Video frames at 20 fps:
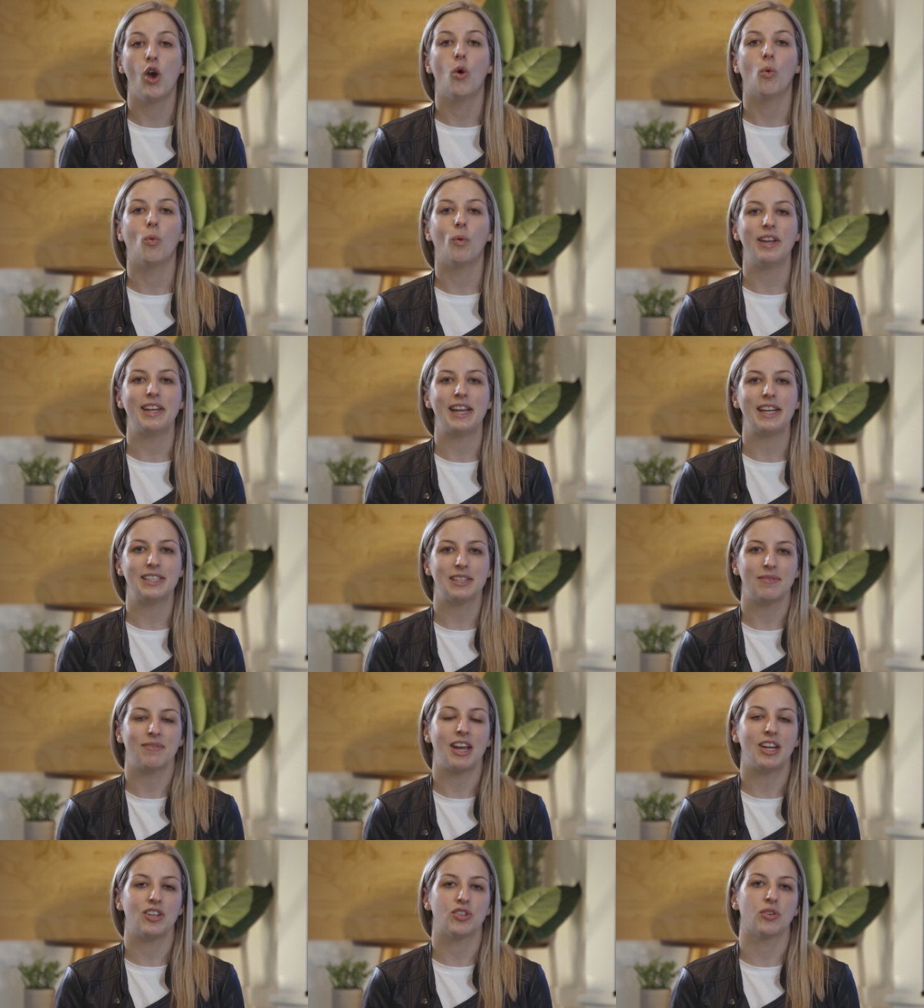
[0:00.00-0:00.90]
we need to
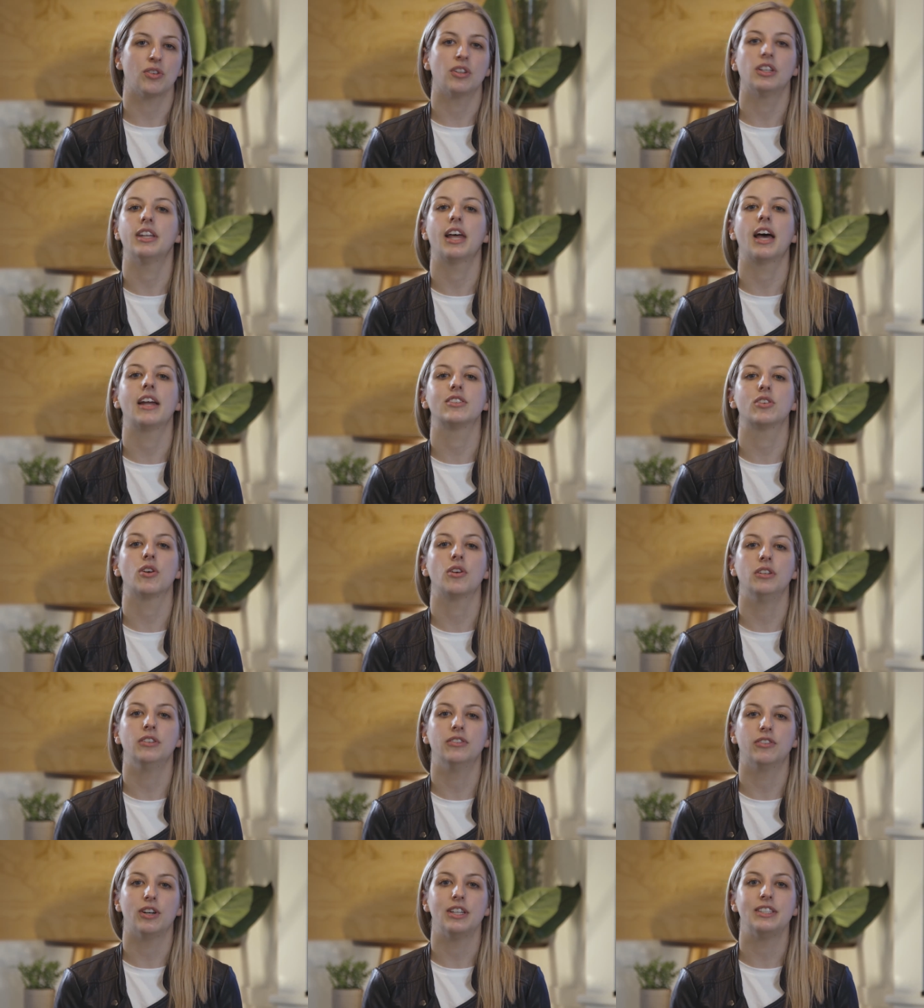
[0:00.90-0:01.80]
make sure that that tone
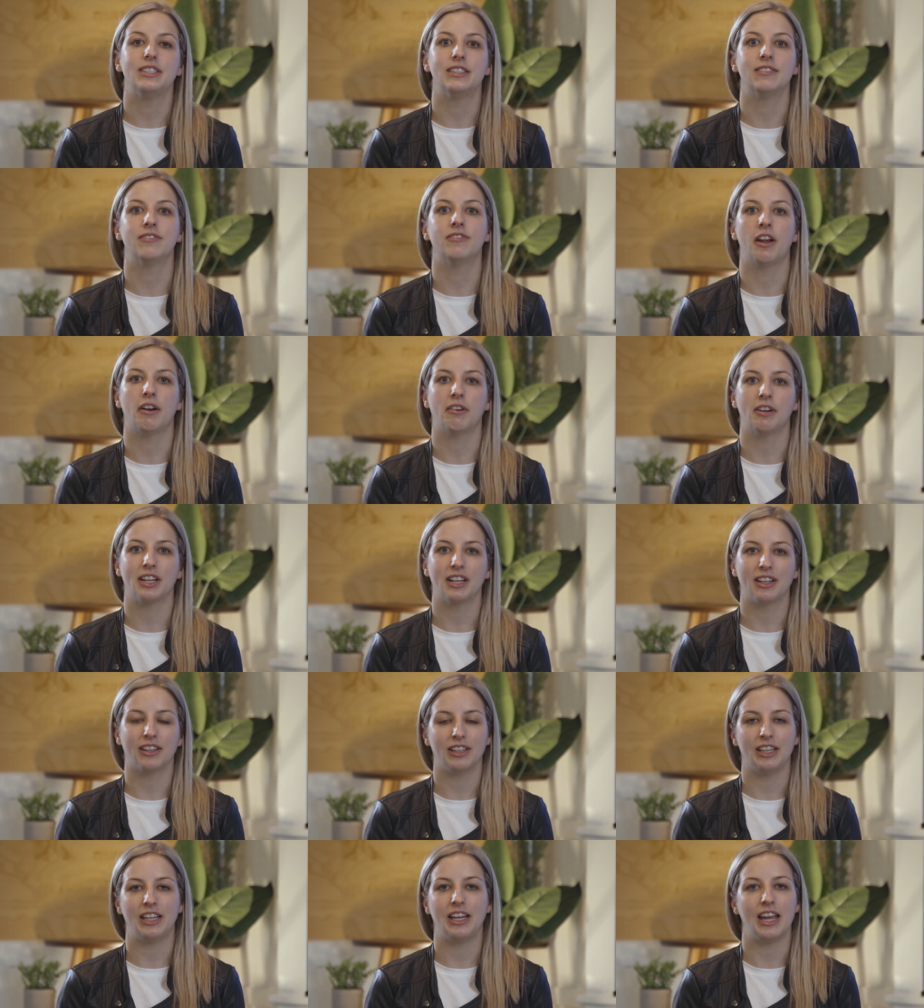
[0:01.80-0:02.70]
of voice is very
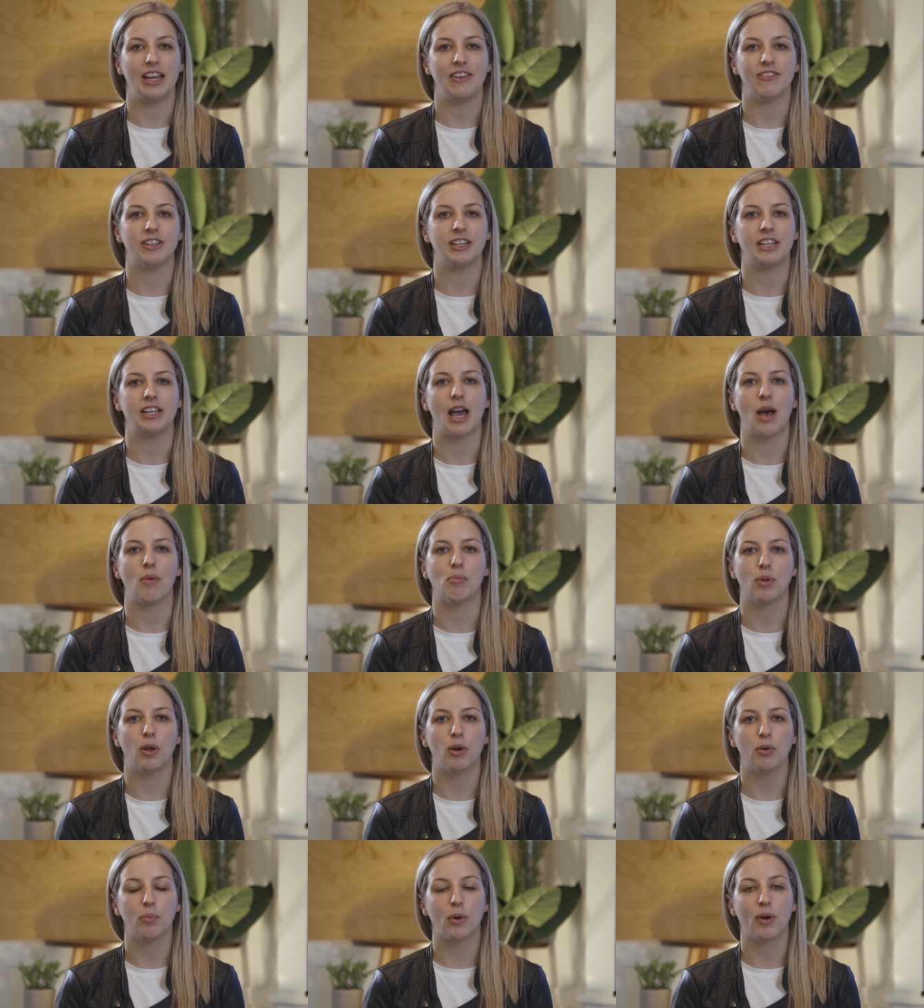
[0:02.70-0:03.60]
clear even in our
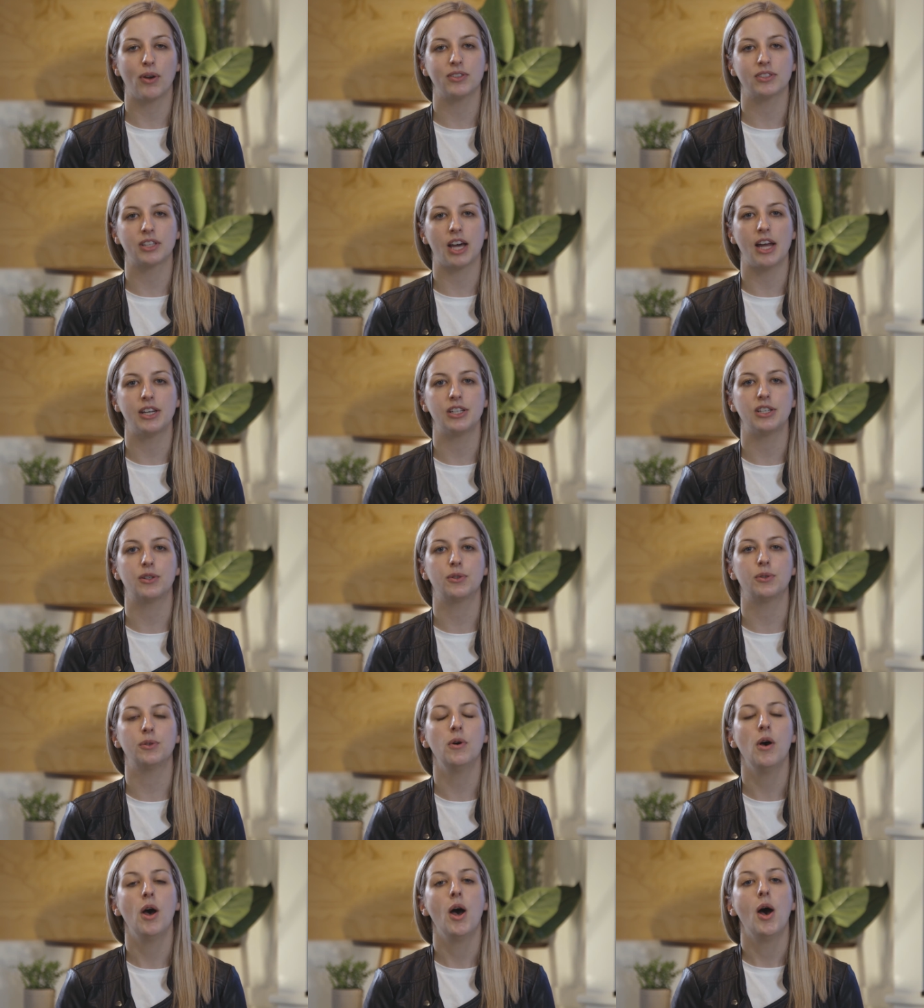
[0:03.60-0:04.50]
blog post
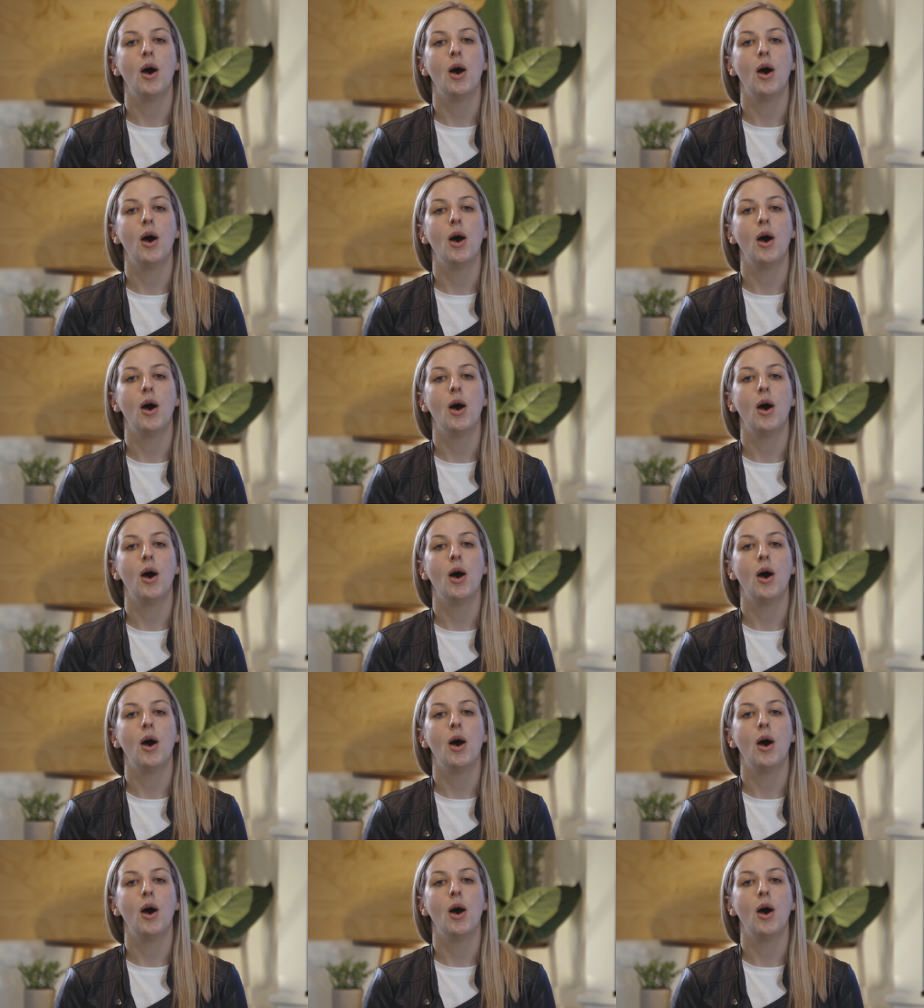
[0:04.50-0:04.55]
article,